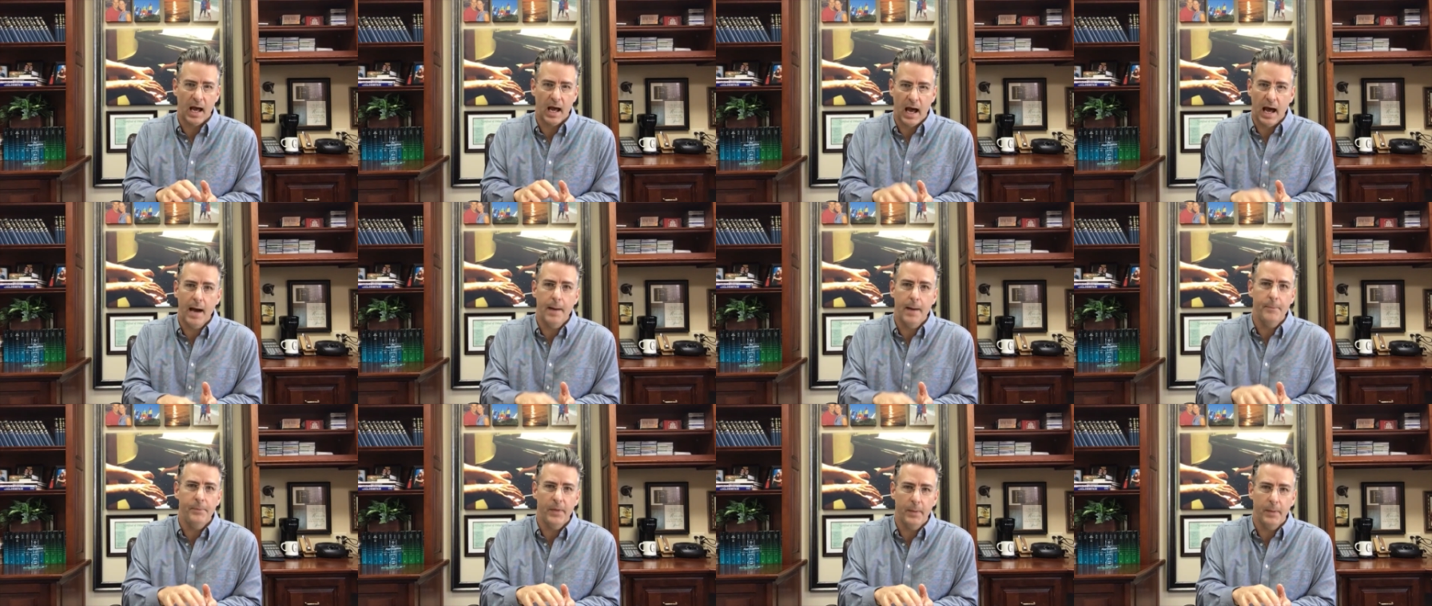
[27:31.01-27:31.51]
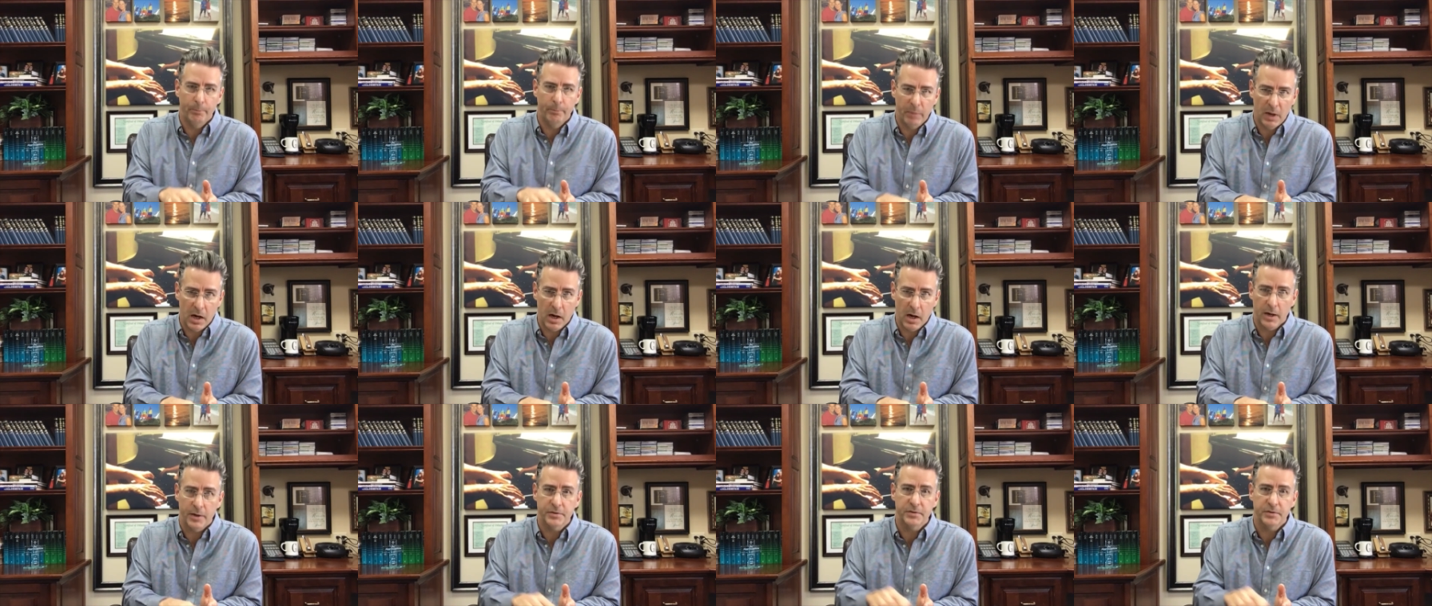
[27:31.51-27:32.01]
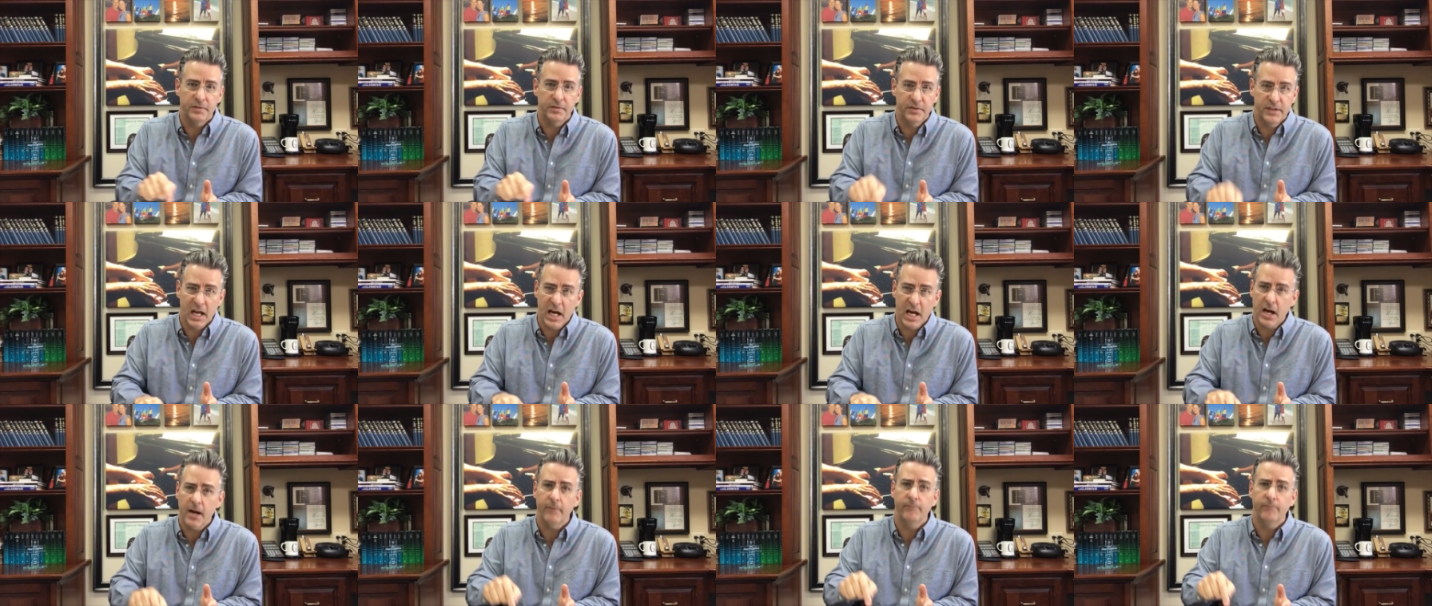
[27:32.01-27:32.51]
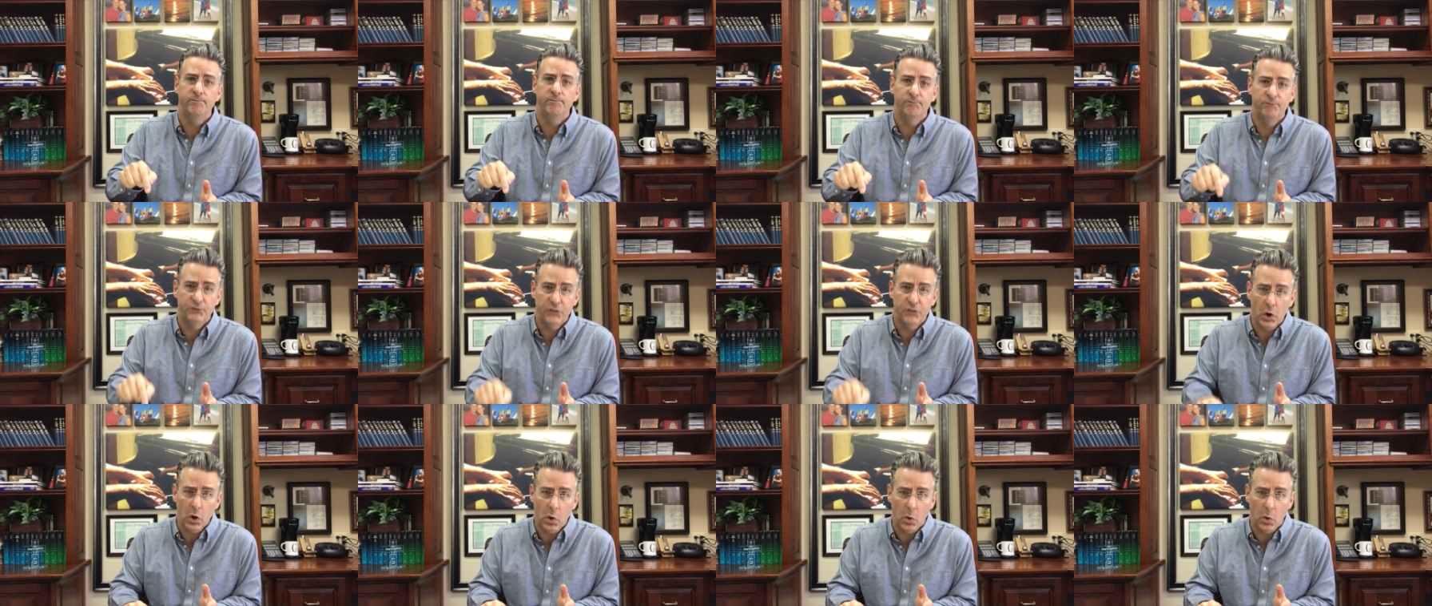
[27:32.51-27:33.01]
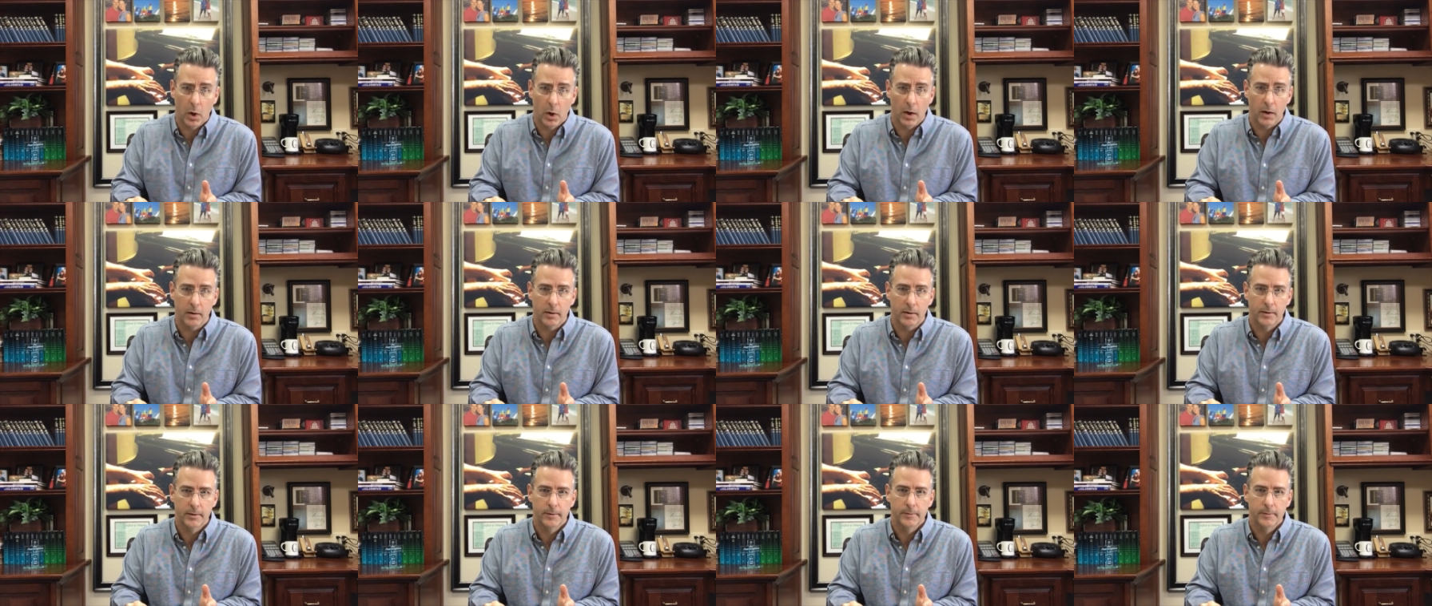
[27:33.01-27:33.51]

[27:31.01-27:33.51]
I'm the boss, therefore.